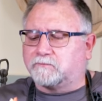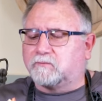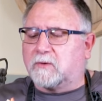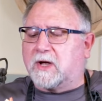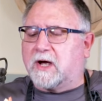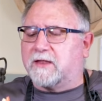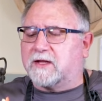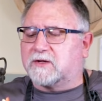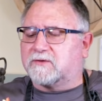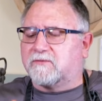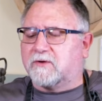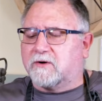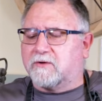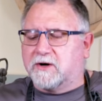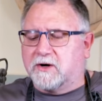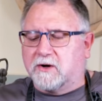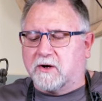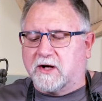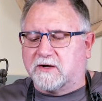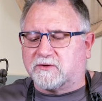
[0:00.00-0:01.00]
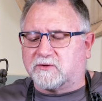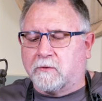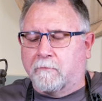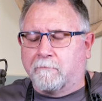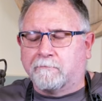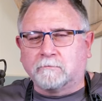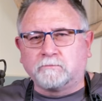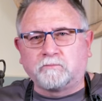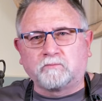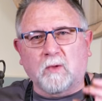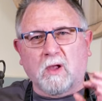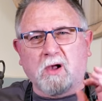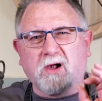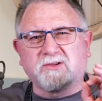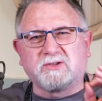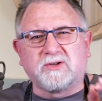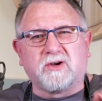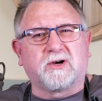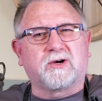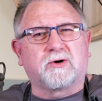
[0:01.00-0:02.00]
No, that's very nice.
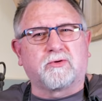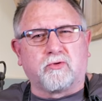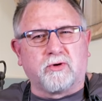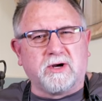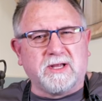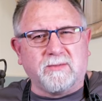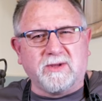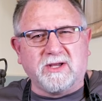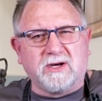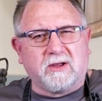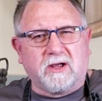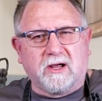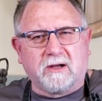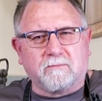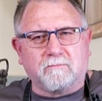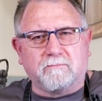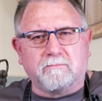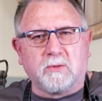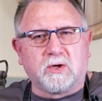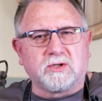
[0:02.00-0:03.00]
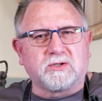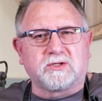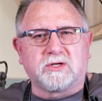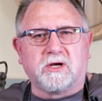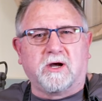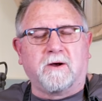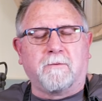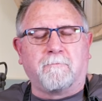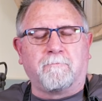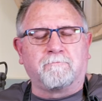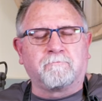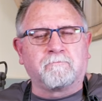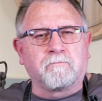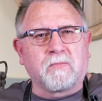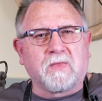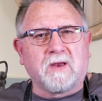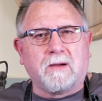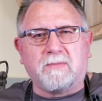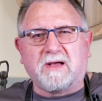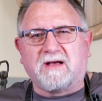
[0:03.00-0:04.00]
It's not creamy like
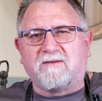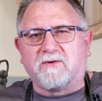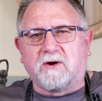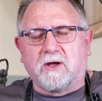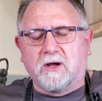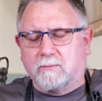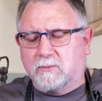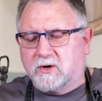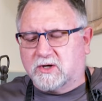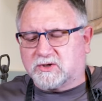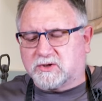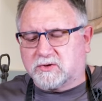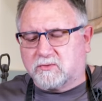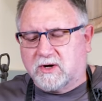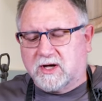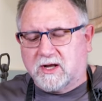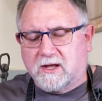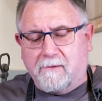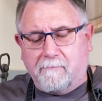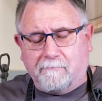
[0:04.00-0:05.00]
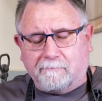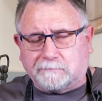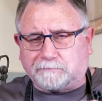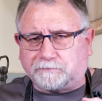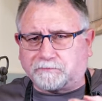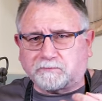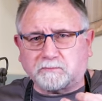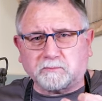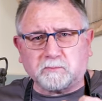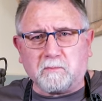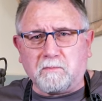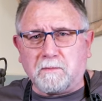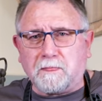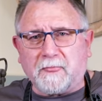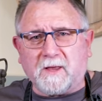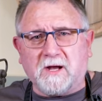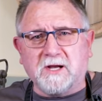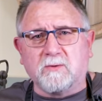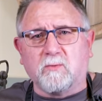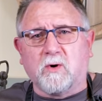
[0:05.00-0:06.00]
buffalo mozzarella.
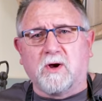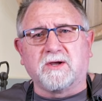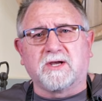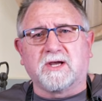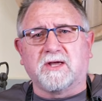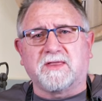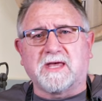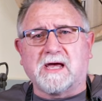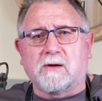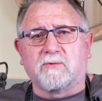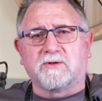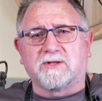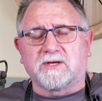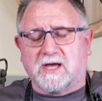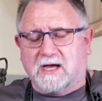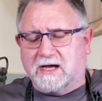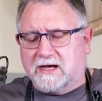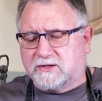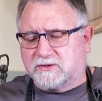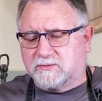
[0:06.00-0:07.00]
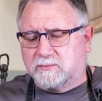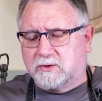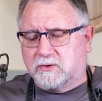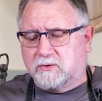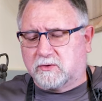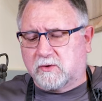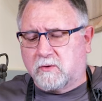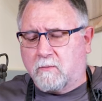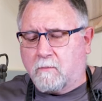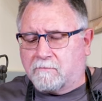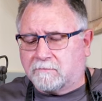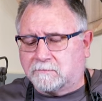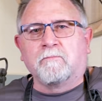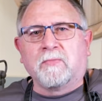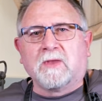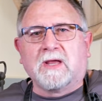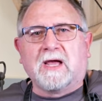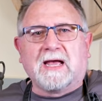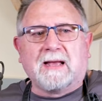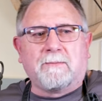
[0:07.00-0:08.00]
You won't get that with cow's milk.
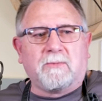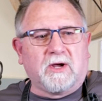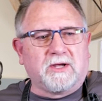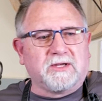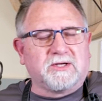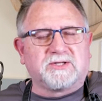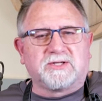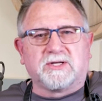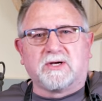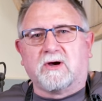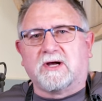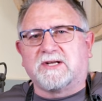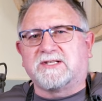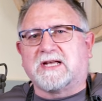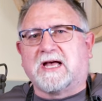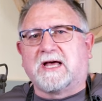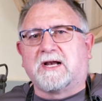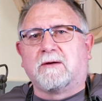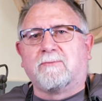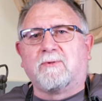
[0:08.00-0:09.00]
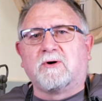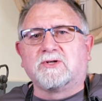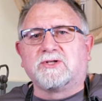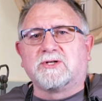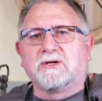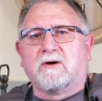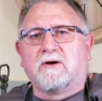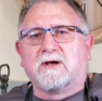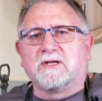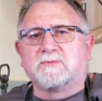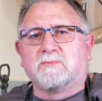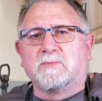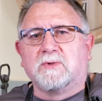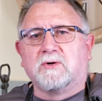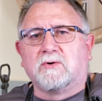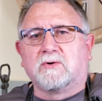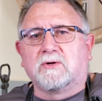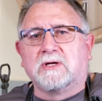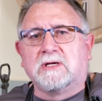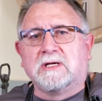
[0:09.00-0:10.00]
I use the nice unhomogenized
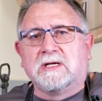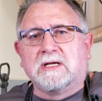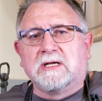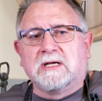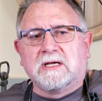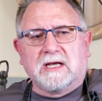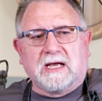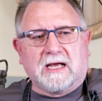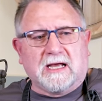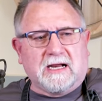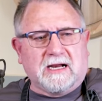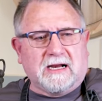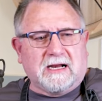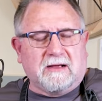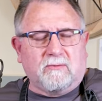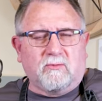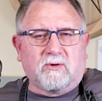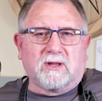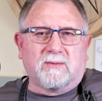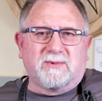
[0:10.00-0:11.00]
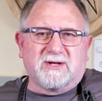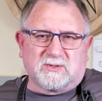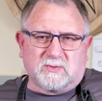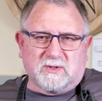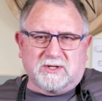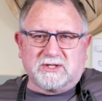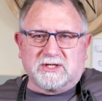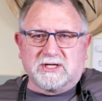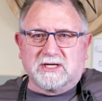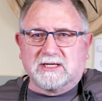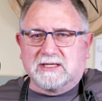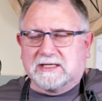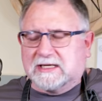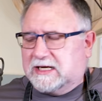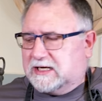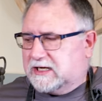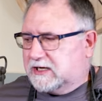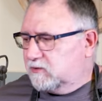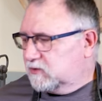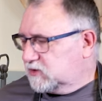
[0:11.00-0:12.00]
milk, one of the best ones you can
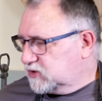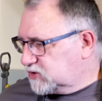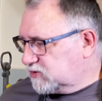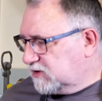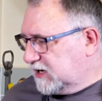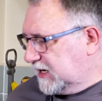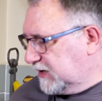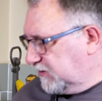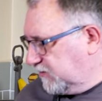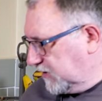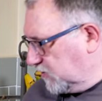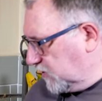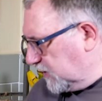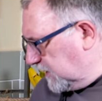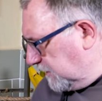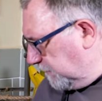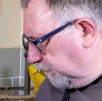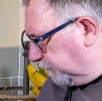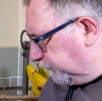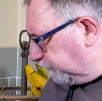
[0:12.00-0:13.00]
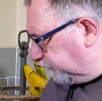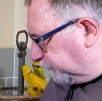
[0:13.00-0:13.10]
get here in Australia anyway.